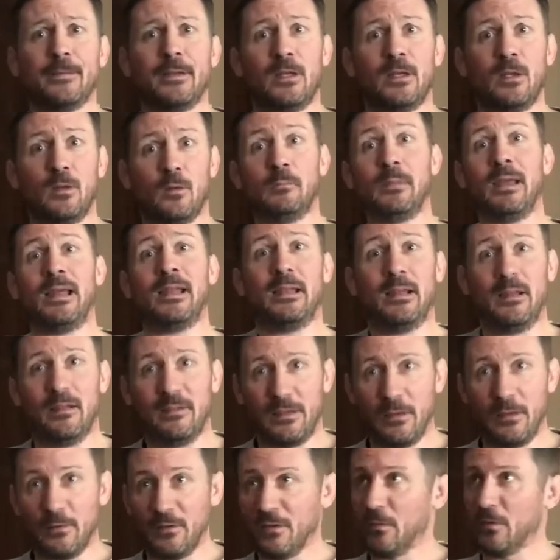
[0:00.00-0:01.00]
you know,
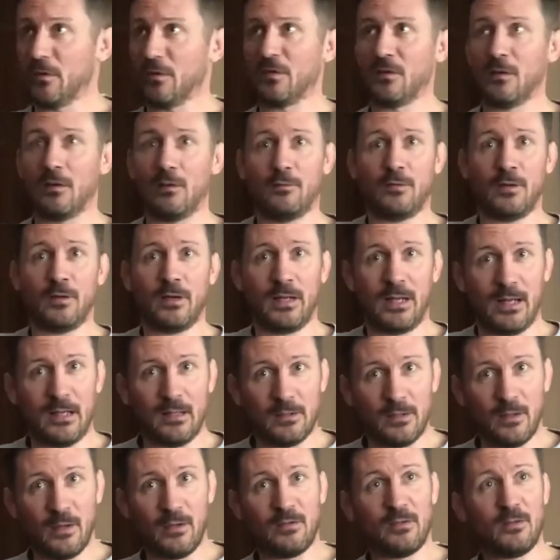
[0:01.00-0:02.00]
Mendes? How is he going to solve fighting
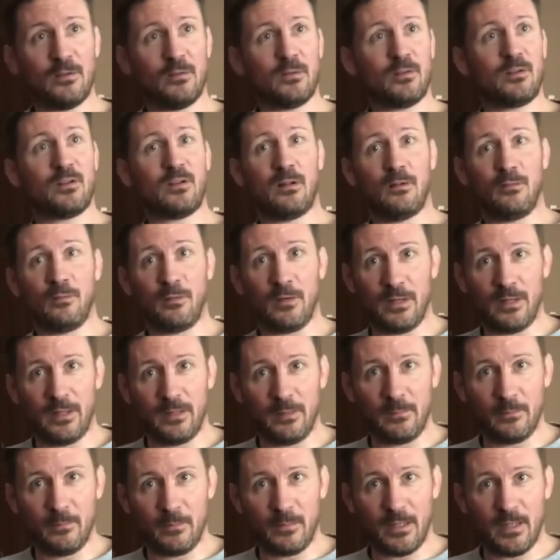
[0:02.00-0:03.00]
Aldo? How is he going to solve
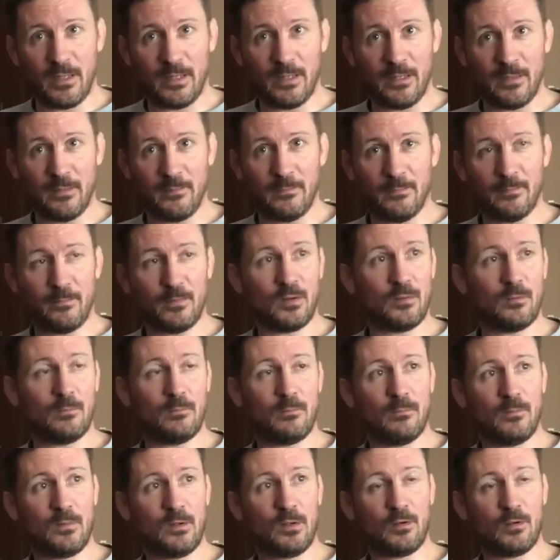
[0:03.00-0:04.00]
fighting
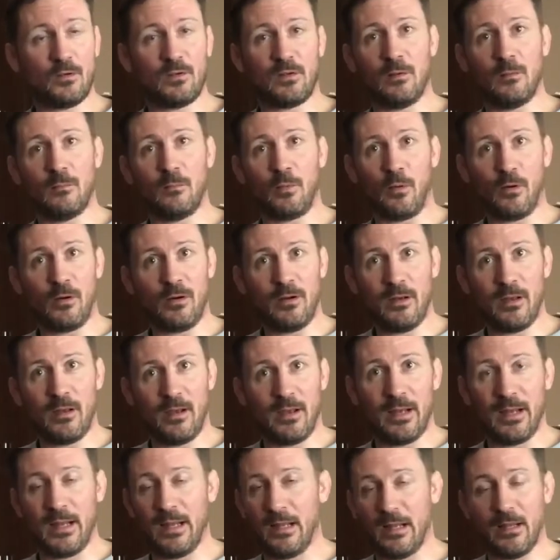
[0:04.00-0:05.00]
Dustin
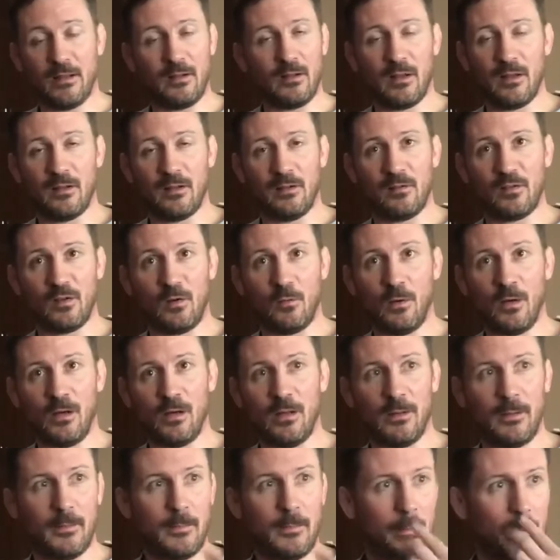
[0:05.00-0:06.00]
Poirier and so
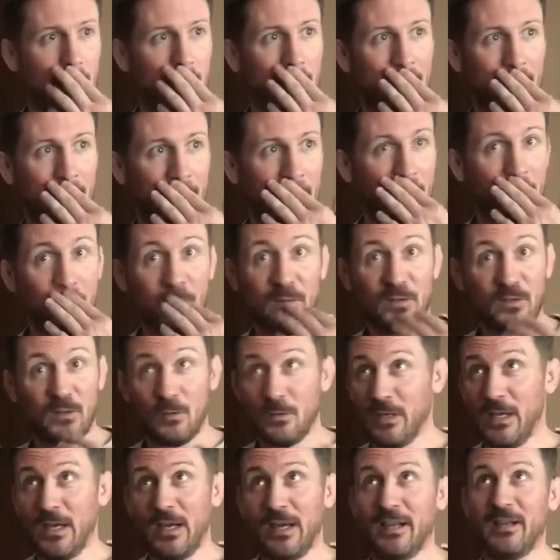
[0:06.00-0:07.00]
on?
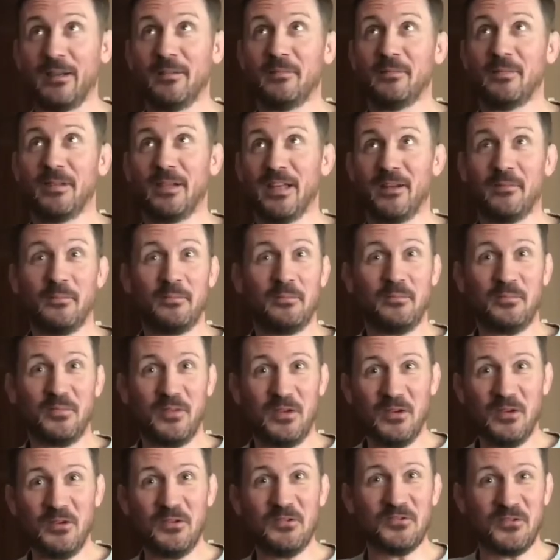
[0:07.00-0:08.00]
So yeah, I get a
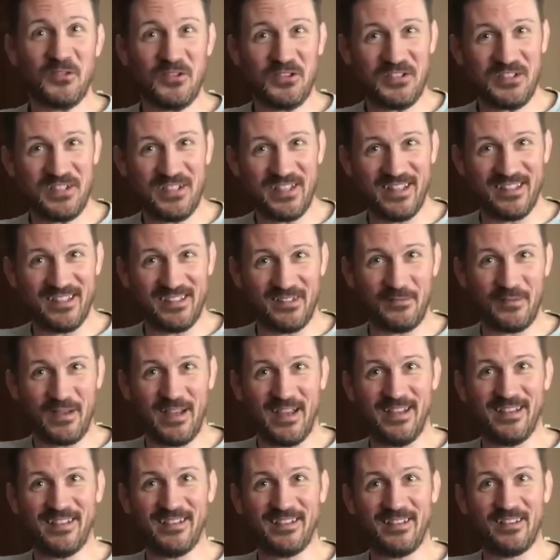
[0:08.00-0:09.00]
huge rush as a
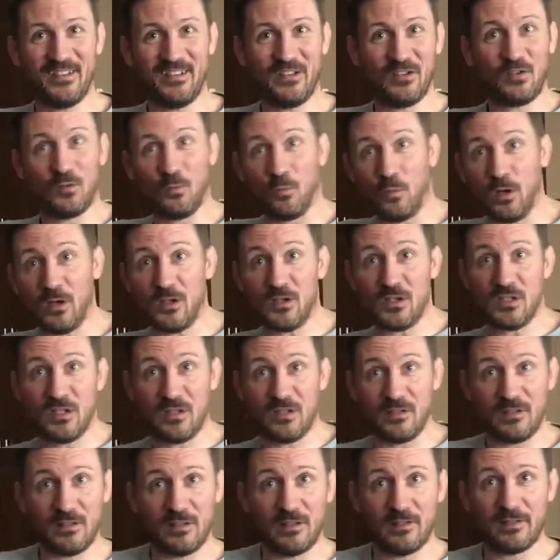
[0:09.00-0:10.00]
fan just to watch
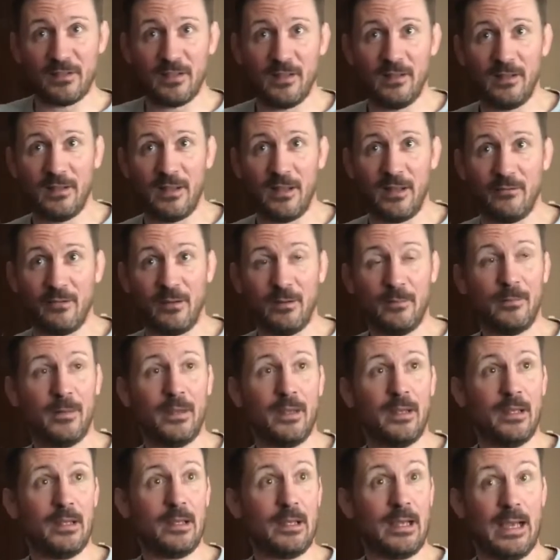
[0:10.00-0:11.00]
the skill level,
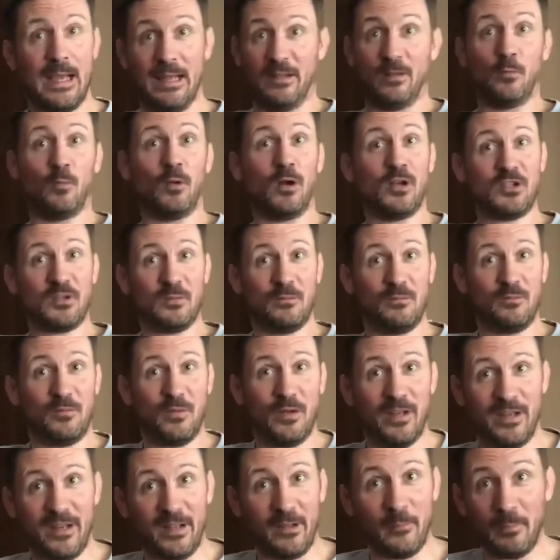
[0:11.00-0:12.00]
and to watch him
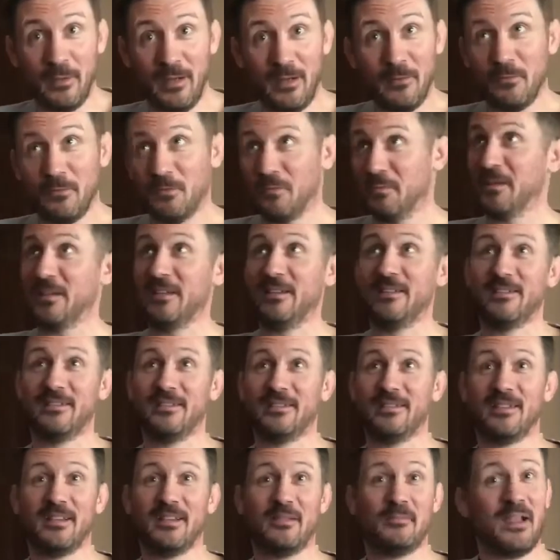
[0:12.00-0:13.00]
fighting Khabib would be
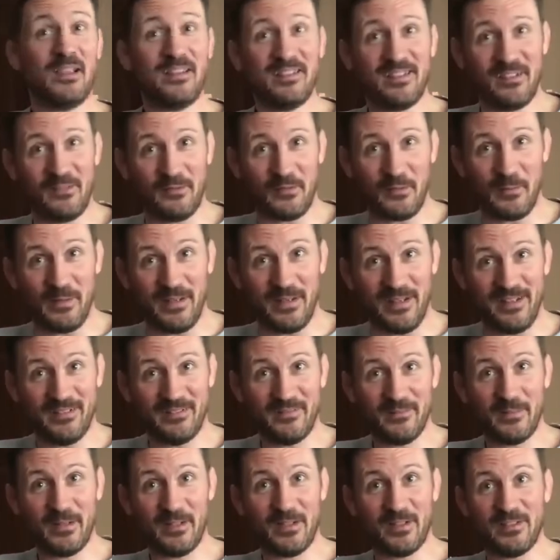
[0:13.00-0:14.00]
amazing for me,
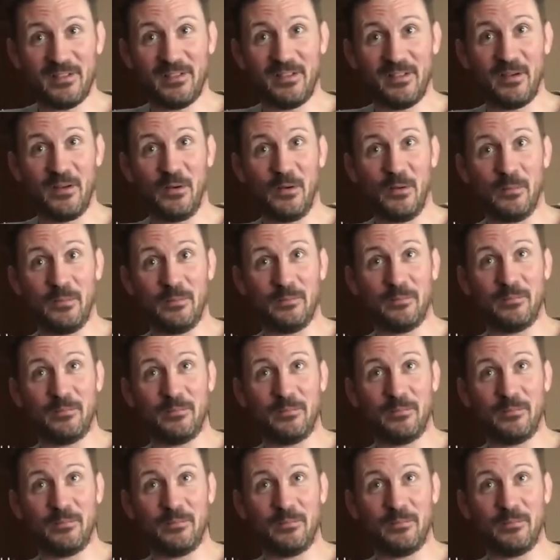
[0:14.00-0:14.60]
because you know